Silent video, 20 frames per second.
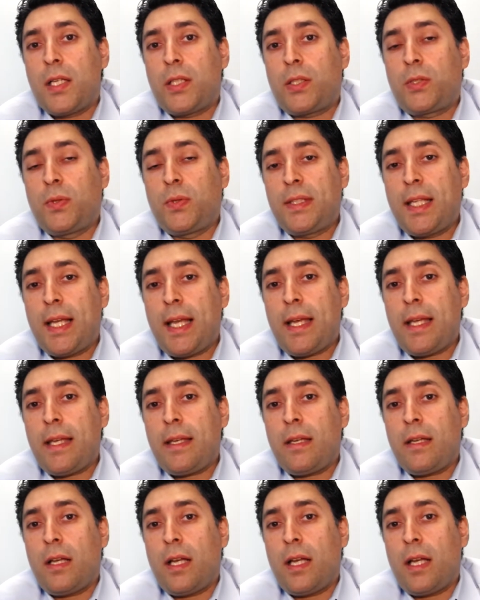
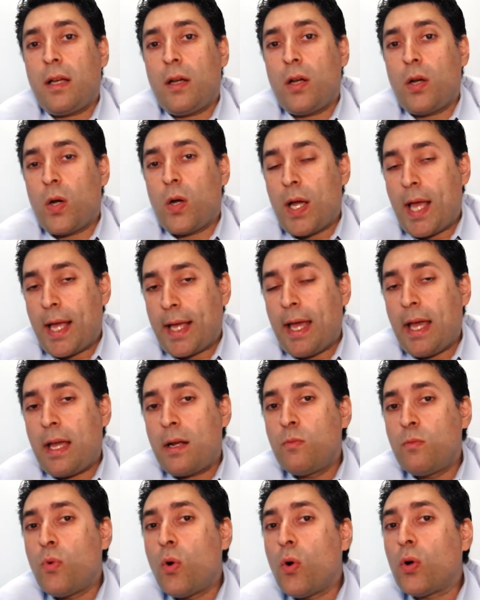Today,
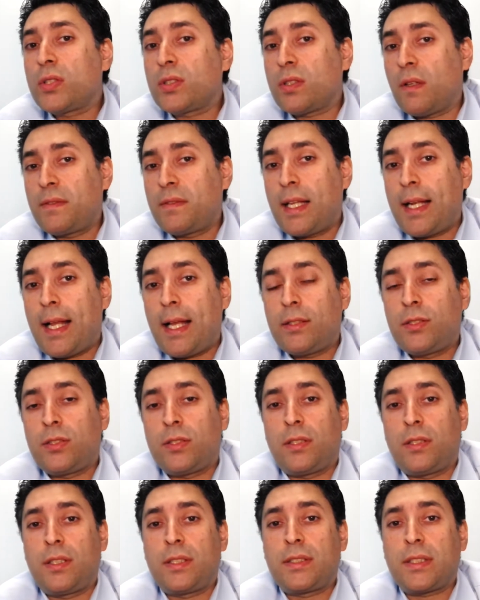again, most of the
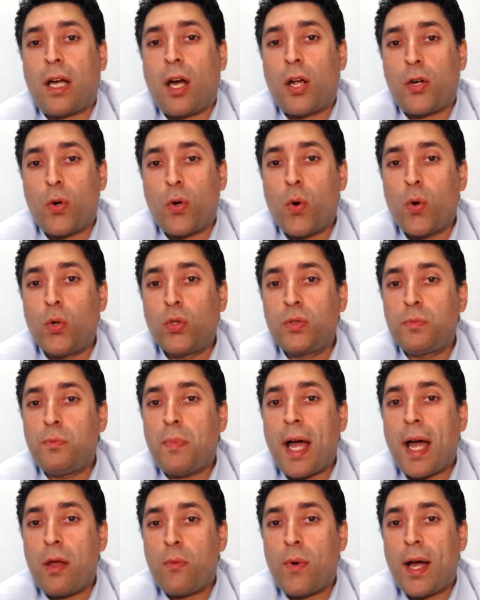ledgers are owned
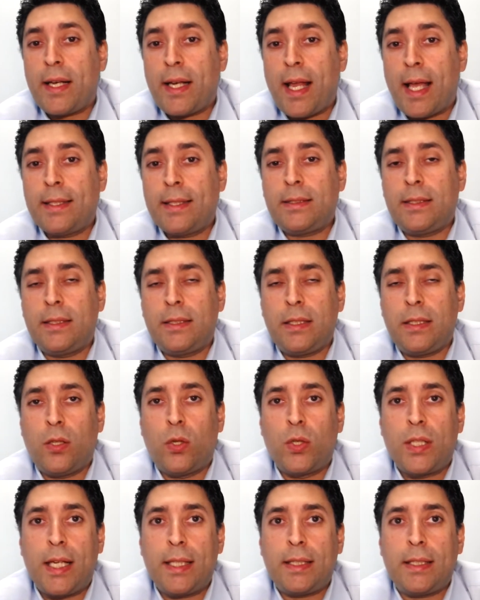by one entity,
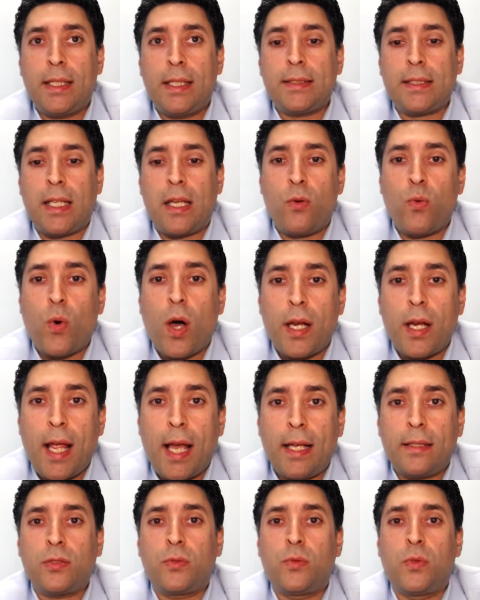or it is in one
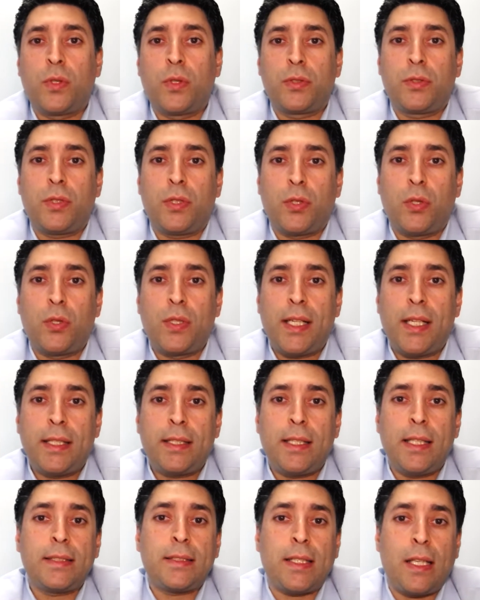headquarter, or it
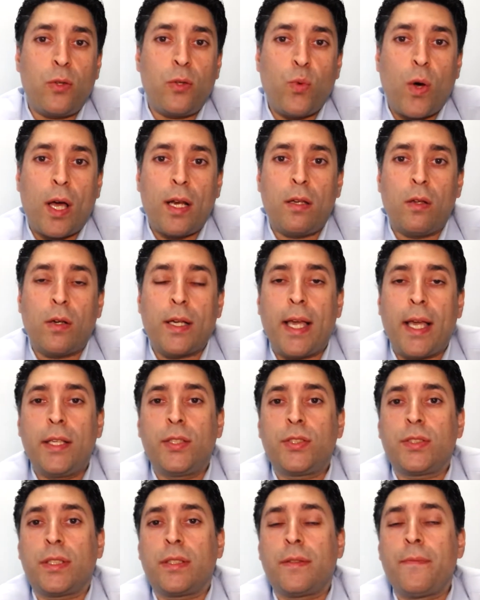is in one
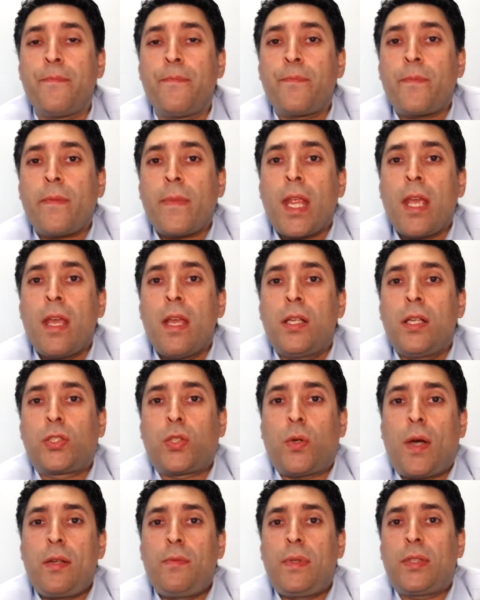location.
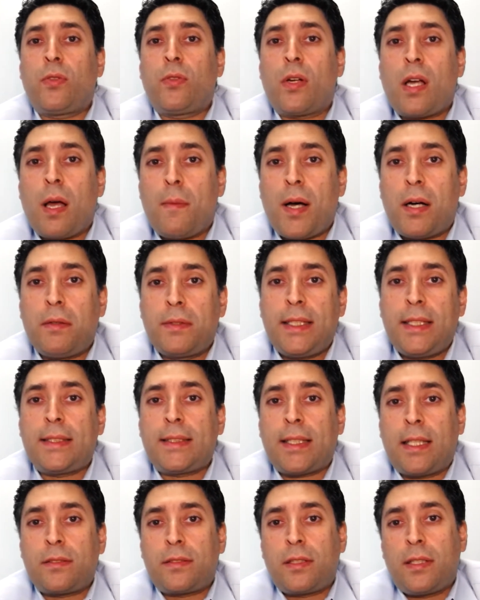So when we talk about
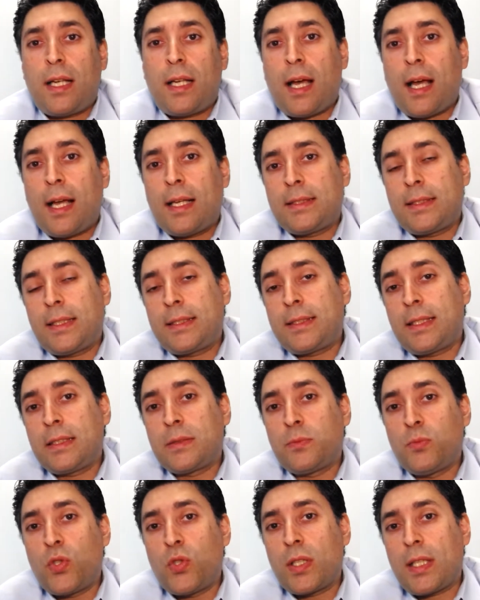decentralized, this
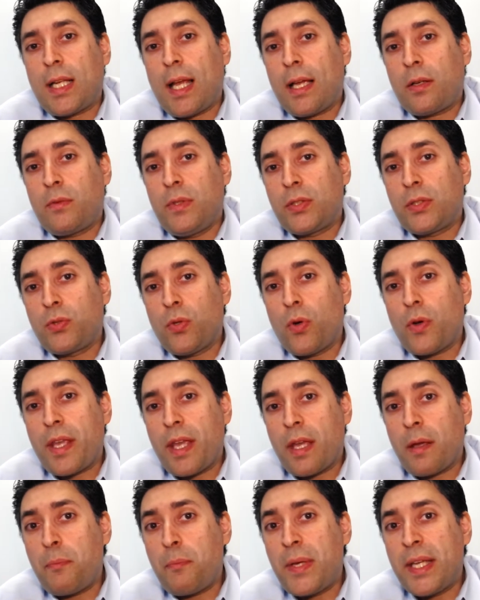is more like we're
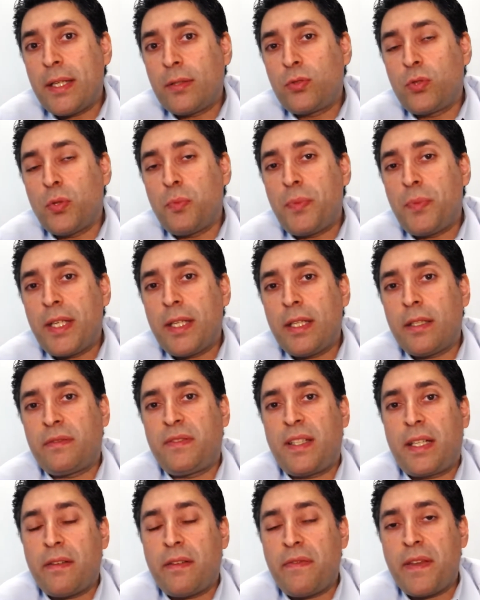talking peer-to-peer
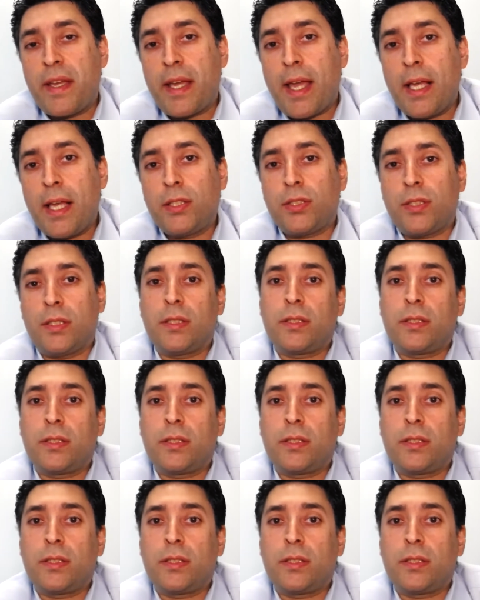verification.